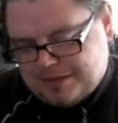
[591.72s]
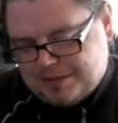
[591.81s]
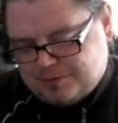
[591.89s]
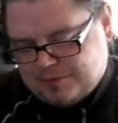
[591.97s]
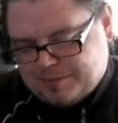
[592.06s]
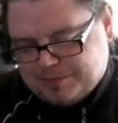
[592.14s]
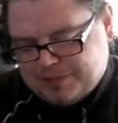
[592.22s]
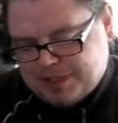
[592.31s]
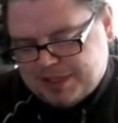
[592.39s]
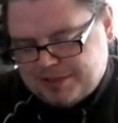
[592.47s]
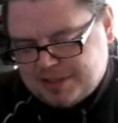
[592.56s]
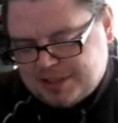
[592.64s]
triple
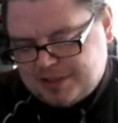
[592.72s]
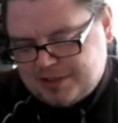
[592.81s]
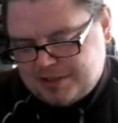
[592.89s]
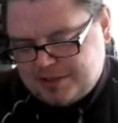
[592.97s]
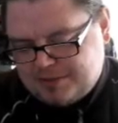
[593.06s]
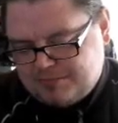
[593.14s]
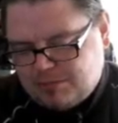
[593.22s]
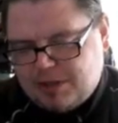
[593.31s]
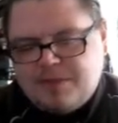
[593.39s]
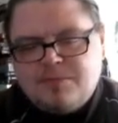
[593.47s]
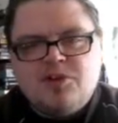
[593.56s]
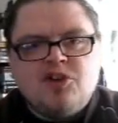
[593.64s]
changer,
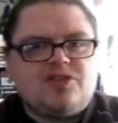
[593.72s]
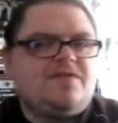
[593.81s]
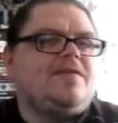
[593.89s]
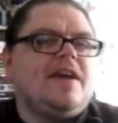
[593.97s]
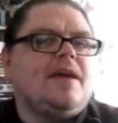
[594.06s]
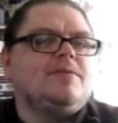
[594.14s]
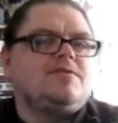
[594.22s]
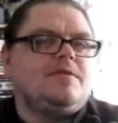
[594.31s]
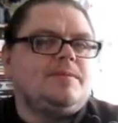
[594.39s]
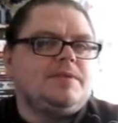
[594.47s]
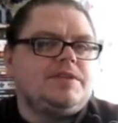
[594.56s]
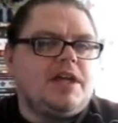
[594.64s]
probably the most famous
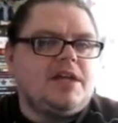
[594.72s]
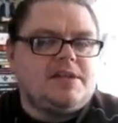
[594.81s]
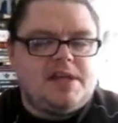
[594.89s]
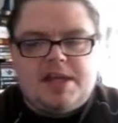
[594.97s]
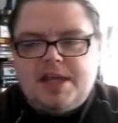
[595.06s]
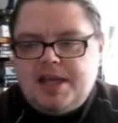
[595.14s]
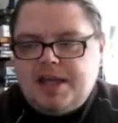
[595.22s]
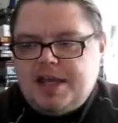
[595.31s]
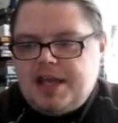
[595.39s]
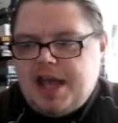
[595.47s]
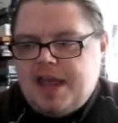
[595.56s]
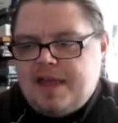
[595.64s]
triple changer,
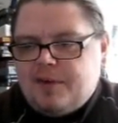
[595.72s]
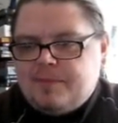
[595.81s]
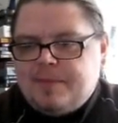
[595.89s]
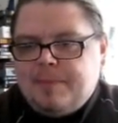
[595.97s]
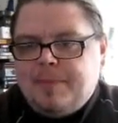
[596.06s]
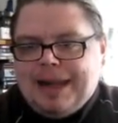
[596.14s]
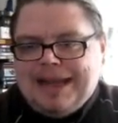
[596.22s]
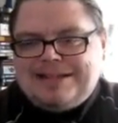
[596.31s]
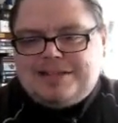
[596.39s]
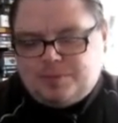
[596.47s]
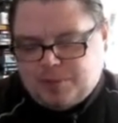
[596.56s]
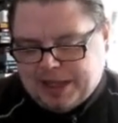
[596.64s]
and that would be
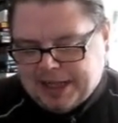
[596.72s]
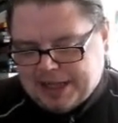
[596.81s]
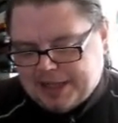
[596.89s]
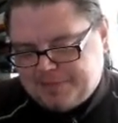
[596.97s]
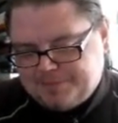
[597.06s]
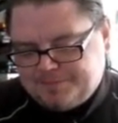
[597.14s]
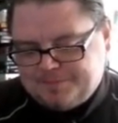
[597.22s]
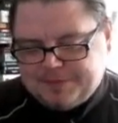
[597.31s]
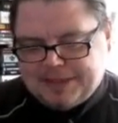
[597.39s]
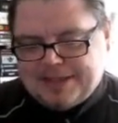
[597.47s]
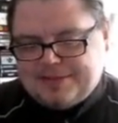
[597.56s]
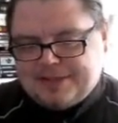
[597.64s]
Blitzwing.
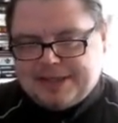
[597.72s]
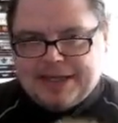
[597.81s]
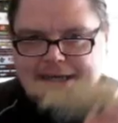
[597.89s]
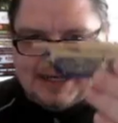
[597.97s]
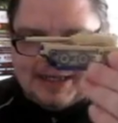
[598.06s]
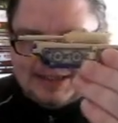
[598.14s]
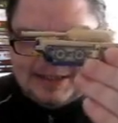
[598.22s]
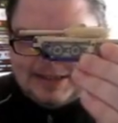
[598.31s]
This guy.